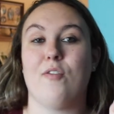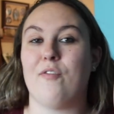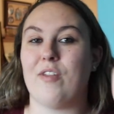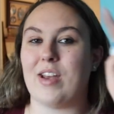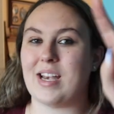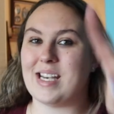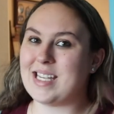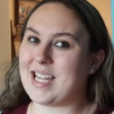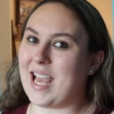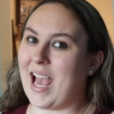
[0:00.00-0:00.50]

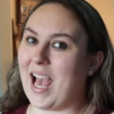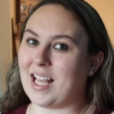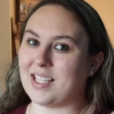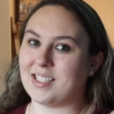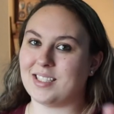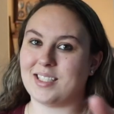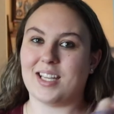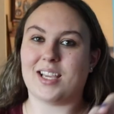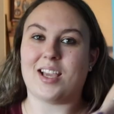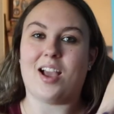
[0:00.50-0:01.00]

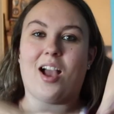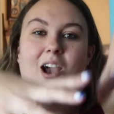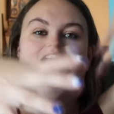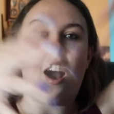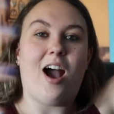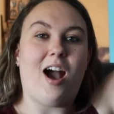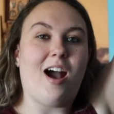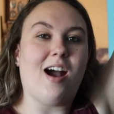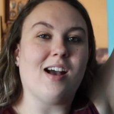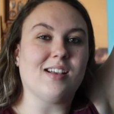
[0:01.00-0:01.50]
fantastic,
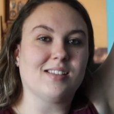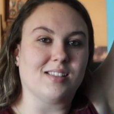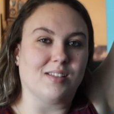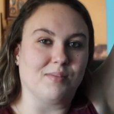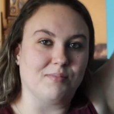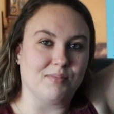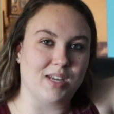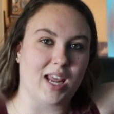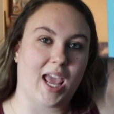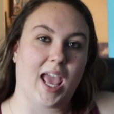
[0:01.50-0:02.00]

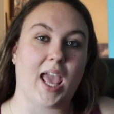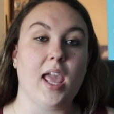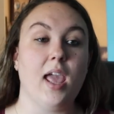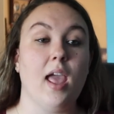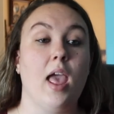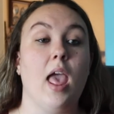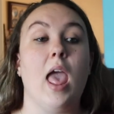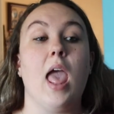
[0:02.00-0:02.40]
awesome day,